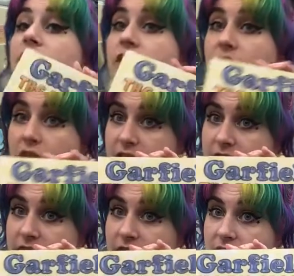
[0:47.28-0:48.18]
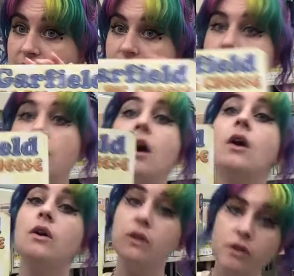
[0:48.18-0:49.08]
Garfield,
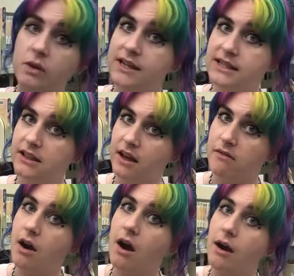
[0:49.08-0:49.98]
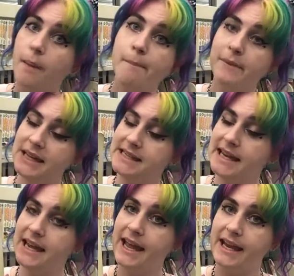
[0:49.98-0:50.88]
who doesn't love our
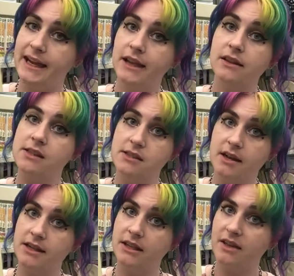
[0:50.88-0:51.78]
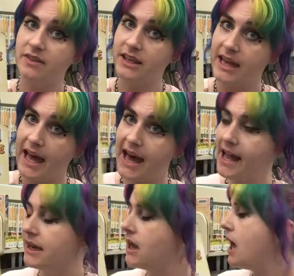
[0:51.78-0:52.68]
Monday-hating, lasagna-loving cat?